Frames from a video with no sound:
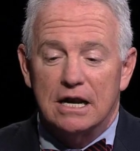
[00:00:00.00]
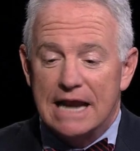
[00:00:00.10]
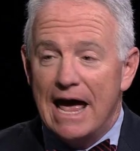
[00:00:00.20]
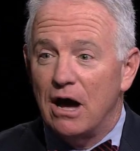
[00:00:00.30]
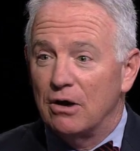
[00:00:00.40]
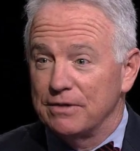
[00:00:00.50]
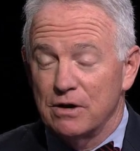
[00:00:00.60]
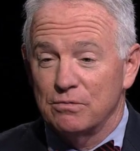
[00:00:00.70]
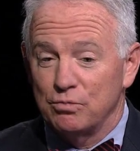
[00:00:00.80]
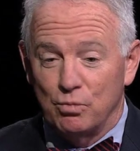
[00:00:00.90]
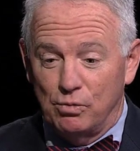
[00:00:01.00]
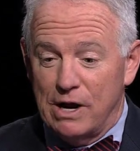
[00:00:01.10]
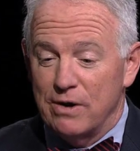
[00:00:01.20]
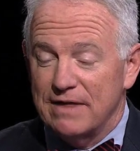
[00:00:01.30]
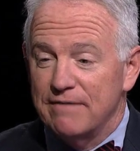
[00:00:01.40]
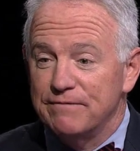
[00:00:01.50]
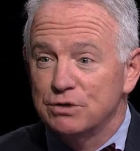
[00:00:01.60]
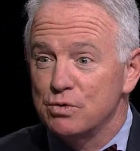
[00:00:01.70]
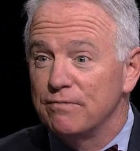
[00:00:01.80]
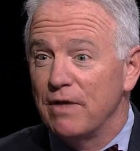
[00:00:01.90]
Now they're carrying that
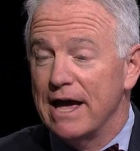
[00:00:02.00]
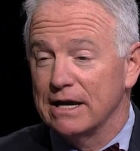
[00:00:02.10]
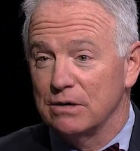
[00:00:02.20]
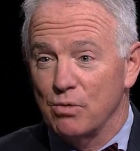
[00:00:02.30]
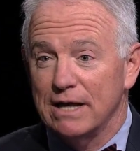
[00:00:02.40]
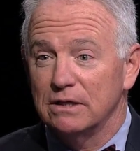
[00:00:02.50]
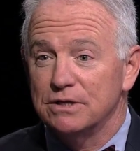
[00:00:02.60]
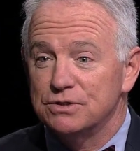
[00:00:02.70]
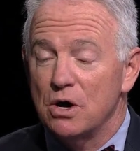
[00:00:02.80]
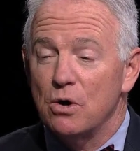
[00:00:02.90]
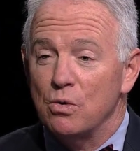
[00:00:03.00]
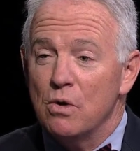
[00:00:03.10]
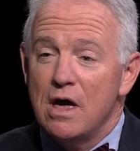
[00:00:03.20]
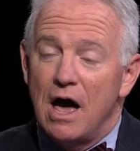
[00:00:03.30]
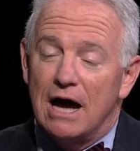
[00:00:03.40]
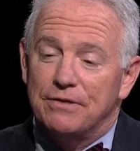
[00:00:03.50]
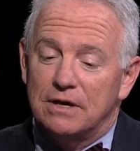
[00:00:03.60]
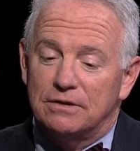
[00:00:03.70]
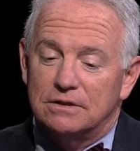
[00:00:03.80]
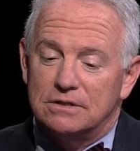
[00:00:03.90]
victory flag, and rightly so. Mm-hmm. I
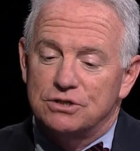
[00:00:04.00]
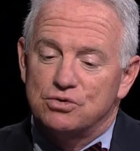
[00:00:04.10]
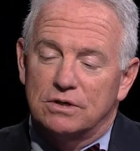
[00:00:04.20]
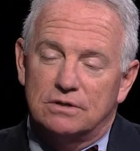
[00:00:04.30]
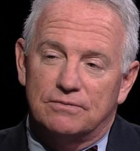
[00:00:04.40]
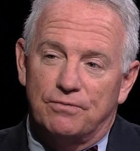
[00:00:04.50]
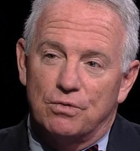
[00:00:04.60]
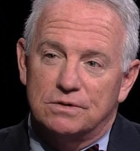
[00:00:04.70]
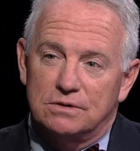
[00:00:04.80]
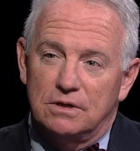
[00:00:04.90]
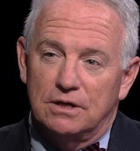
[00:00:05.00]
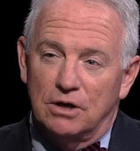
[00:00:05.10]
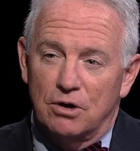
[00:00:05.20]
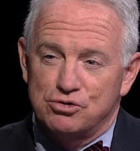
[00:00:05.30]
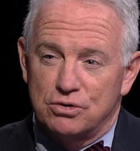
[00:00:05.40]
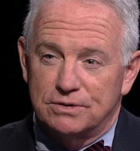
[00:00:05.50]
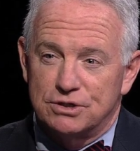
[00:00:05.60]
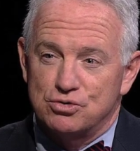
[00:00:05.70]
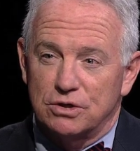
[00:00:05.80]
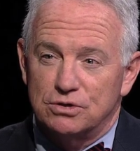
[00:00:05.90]
think the district for Congressional
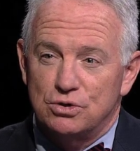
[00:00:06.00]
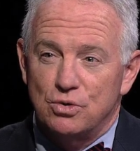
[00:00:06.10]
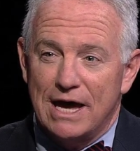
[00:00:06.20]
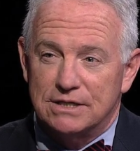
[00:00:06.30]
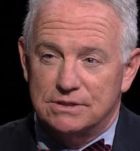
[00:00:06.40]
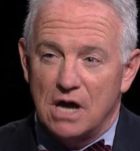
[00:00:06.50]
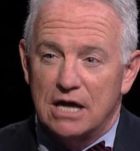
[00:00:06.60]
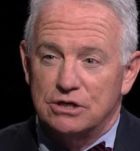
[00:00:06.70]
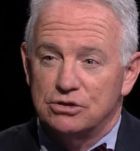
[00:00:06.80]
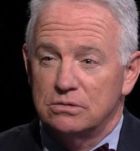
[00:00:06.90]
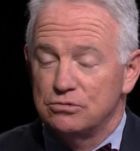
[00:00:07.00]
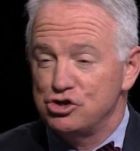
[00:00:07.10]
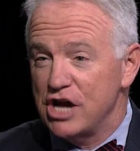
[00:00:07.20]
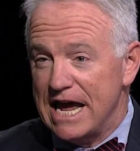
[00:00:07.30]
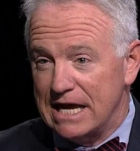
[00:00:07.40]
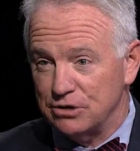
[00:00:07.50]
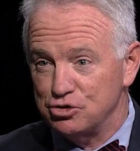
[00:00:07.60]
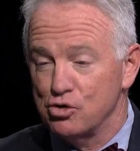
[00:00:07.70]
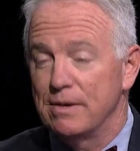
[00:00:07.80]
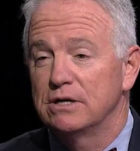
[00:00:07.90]
District 2 has not
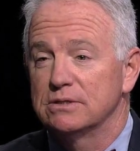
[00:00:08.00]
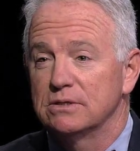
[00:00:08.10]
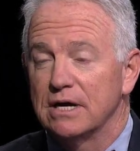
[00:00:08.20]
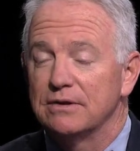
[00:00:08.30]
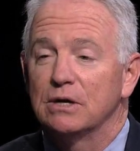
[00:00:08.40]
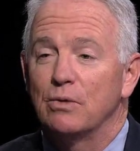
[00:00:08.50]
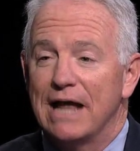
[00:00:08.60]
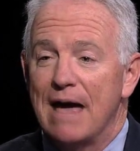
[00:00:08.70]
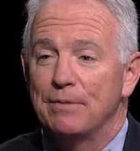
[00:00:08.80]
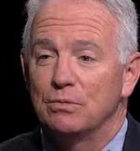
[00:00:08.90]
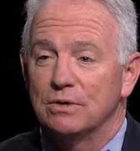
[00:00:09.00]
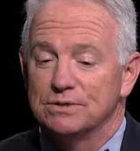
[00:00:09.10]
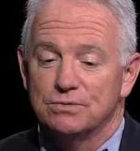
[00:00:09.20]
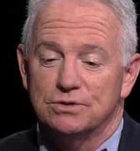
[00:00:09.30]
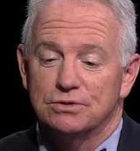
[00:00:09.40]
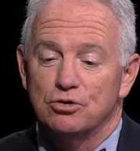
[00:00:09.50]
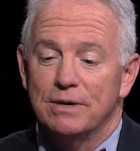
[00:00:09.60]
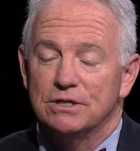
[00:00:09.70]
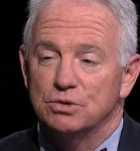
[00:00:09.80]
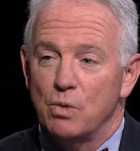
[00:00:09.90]
changed tremendously. I think what happened was there was a
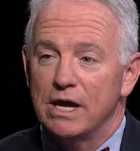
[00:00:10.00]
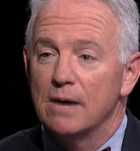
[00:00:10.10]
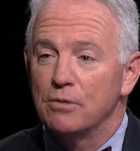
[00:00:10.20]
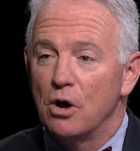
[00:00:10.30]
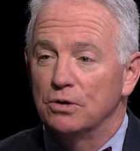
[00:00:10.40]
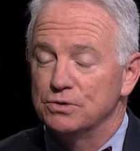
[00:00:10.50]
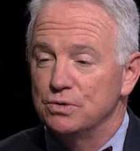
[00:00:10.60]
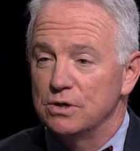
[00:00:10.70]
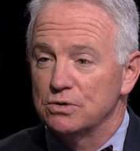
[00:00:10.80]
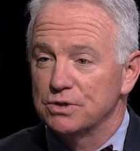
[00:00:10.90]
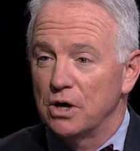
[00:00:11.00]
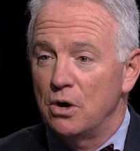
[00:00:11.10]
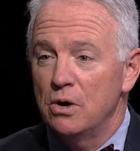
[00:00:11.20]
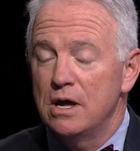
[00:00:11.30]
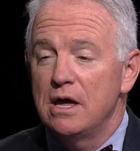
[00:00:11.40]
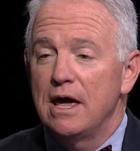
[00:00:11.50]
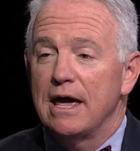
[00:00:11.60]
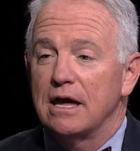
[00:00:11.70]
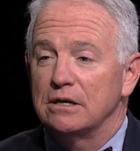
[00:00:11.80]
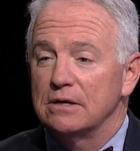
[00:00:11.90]
tremendous wake-up call 2 years ago,
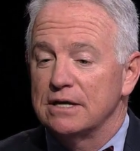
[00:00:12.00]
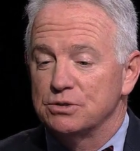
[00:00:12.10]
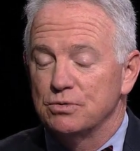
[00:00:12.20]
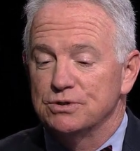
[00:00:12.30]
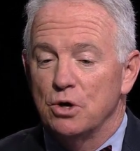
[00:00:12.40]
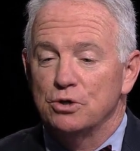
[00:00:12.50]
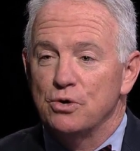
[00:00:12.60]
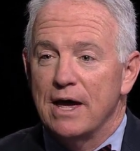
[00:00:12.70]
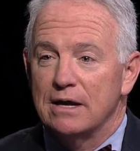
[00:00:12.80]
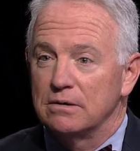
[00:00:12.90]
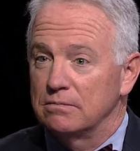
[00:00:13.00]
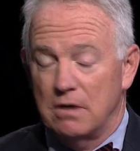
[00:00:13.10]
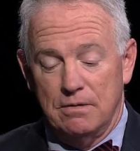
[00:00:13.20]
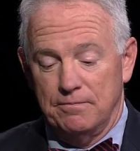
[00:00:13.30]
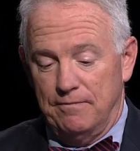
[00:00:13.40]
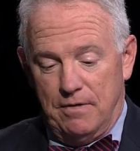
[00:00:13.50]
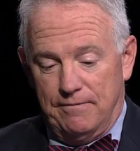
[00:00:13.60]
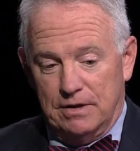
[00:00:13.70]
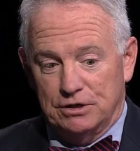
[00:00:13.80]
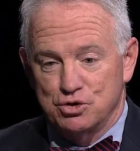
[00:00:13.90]
and as a result, you had an
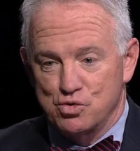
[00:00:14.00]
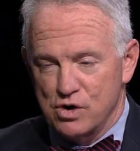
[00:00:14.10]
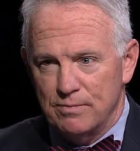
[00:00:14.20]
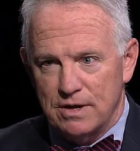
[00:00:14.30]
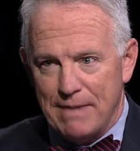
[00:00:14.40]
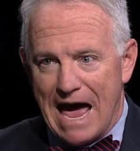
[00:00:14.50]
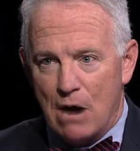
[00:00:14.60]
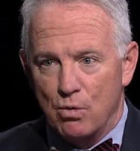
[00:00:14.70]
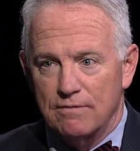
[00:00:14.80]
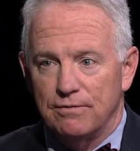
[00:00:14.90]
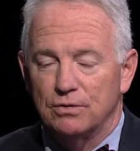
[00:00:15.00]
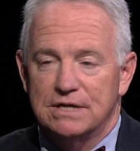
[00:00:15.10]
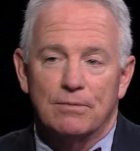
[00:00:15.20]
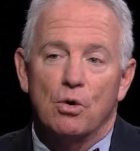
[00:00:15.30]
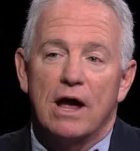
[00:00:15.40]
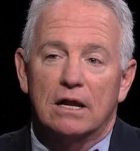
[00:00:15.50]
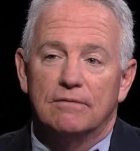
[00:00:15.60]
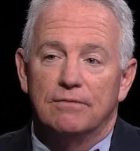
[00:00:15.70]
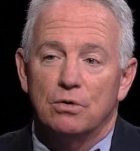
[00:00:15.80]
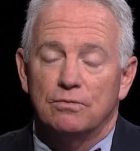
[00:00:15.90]
extremely powerful Democratic
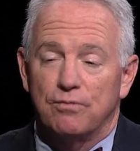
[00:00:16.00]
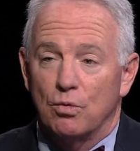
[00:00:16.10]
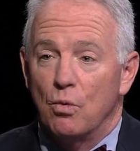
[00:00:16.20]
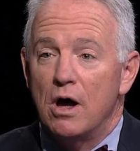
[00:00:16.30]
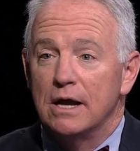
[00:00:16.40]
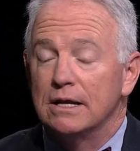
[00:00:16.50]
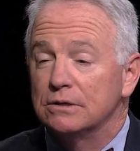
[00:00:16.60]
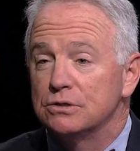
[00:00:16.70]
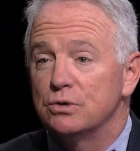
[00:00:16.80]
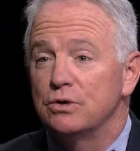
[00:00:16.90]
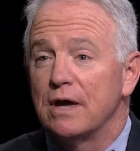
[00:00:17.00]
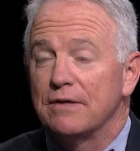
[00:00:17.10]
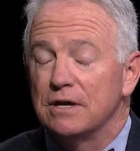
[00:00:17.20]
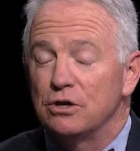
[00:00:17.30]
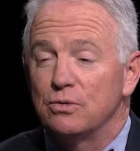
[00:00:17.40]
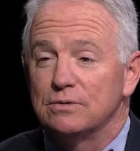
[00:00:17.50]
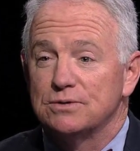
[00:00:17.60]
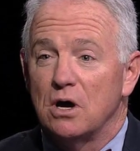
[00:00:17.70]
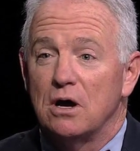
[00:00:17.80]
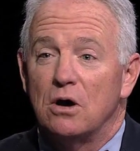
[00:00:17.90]
vote, for one, and two, I think you
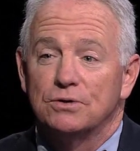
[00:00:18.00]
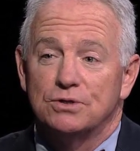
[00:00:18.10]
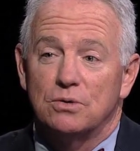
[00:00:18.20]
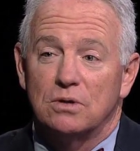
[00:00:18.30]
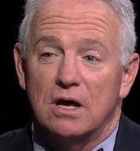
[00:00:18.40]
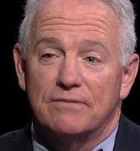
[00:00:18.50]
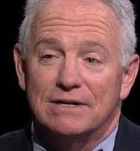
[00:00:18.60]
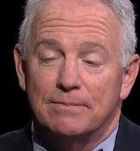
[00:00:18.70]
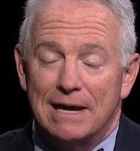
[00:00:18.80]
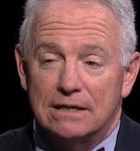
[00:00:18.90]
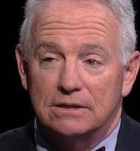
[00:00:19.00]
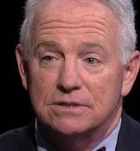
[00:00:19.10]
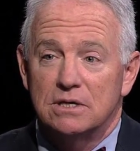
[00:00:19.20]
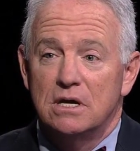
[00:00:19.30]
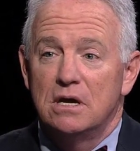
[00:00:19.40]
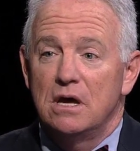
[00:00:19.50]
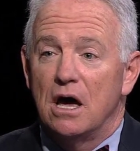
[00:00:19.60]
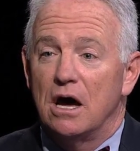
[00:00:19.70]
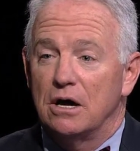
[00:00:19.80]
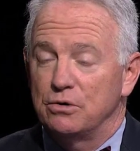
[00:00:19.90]
saw also a lot of independents
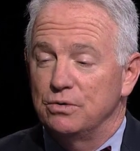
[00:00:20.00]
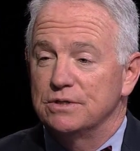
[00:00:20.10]
who